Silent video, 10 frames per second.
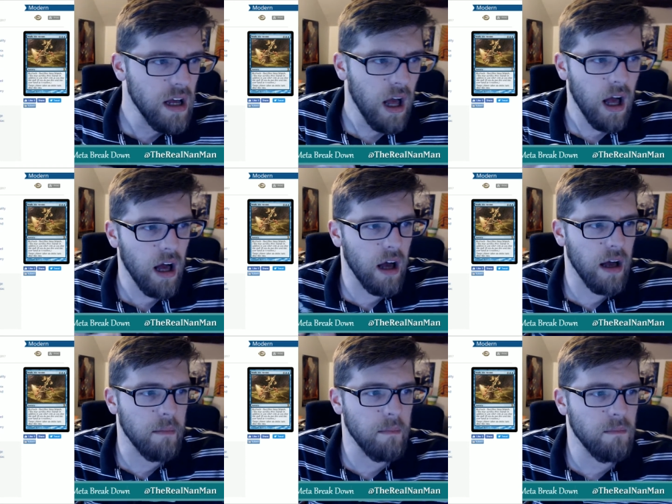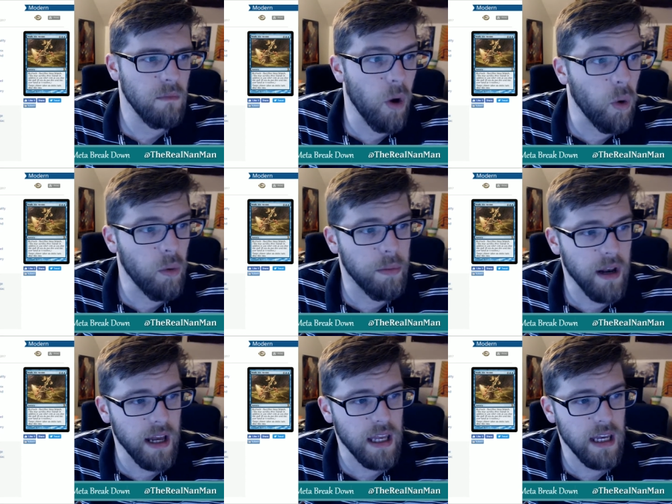But
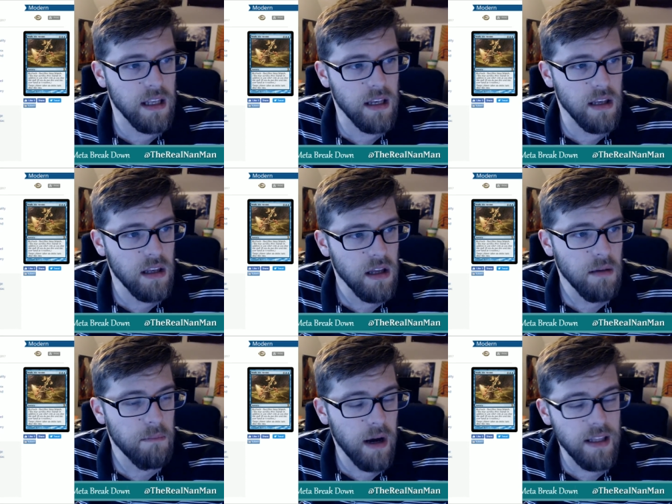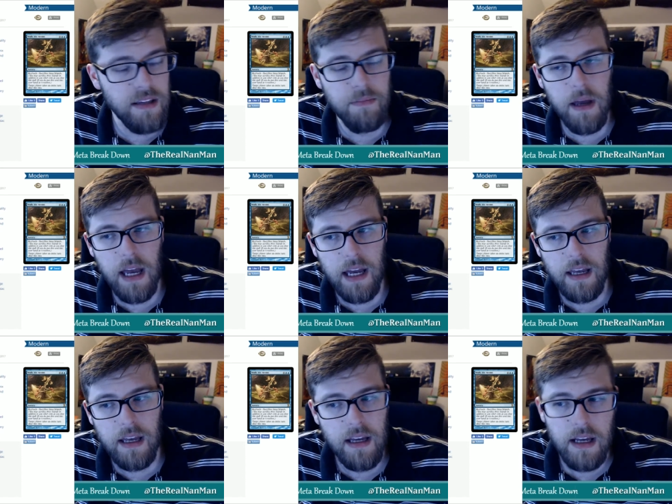I can buy this
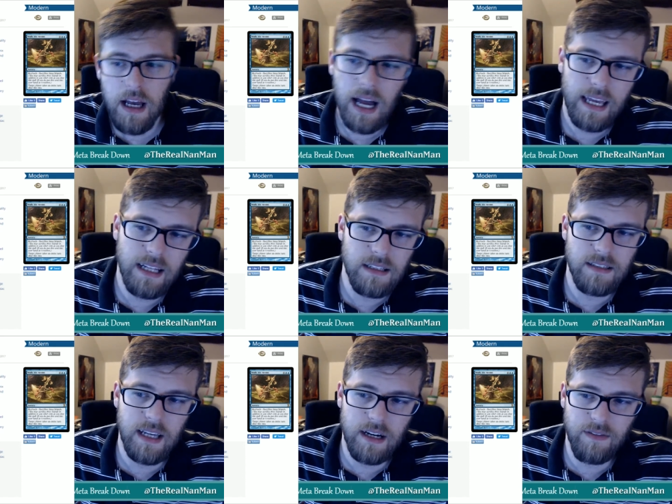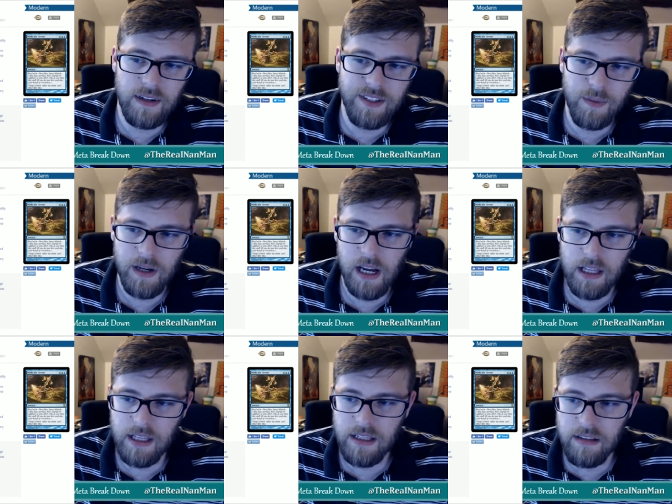back. I can sacrifice 3
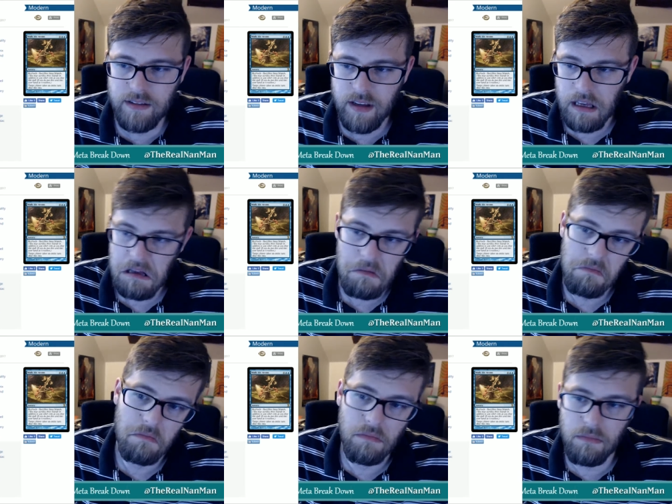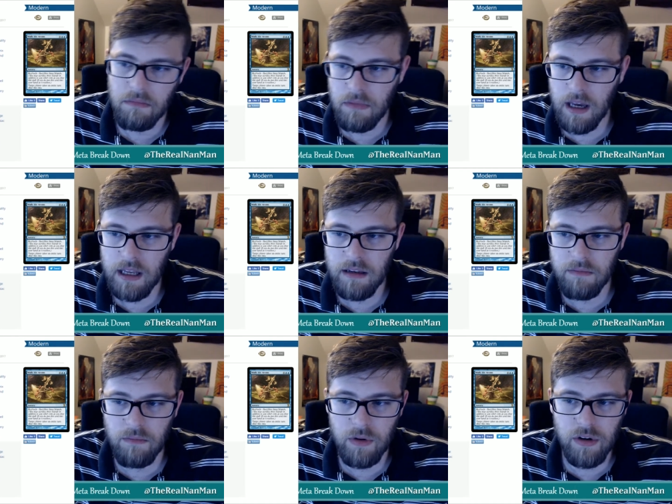islands and
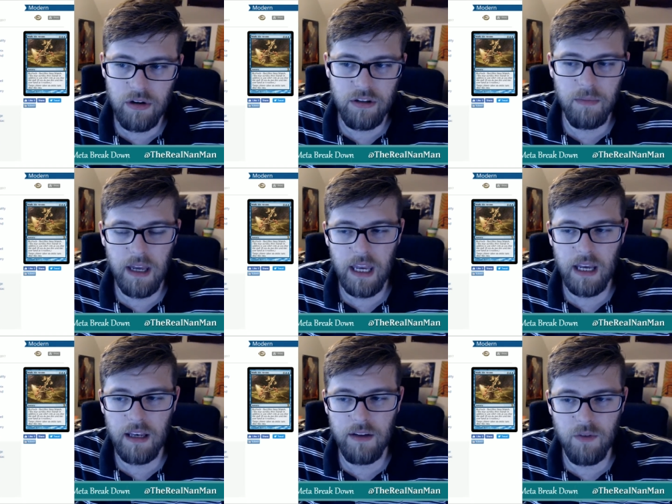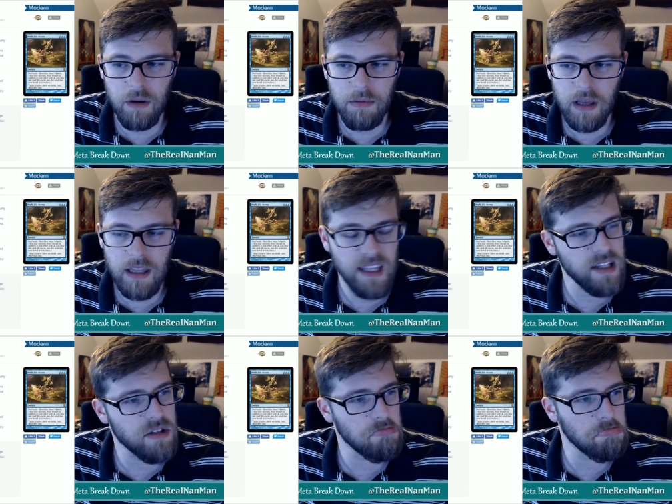return it to my hand after I play
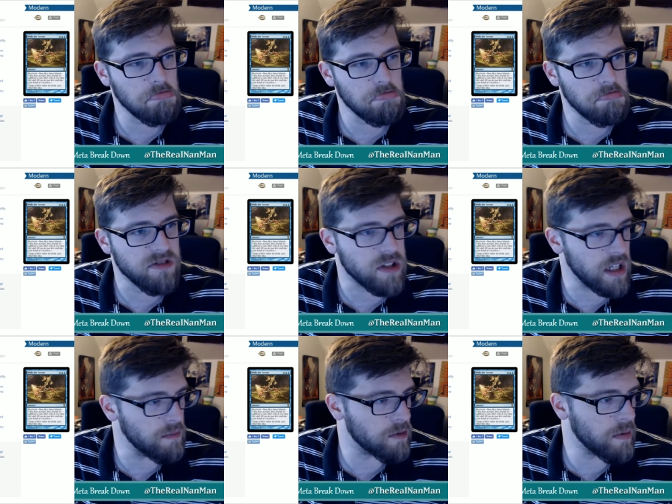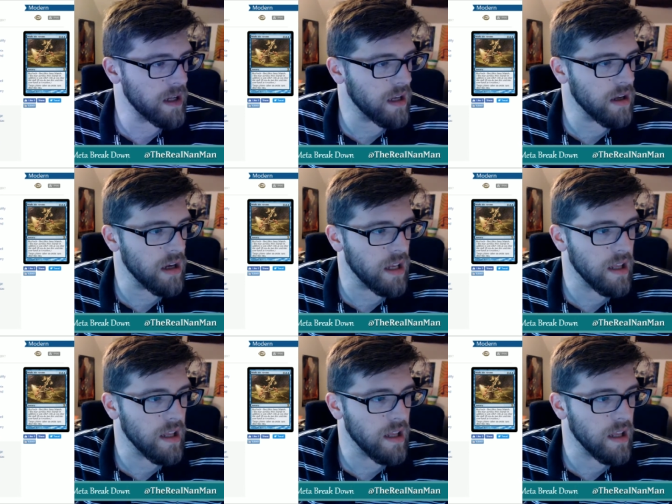this. Seems pretty good.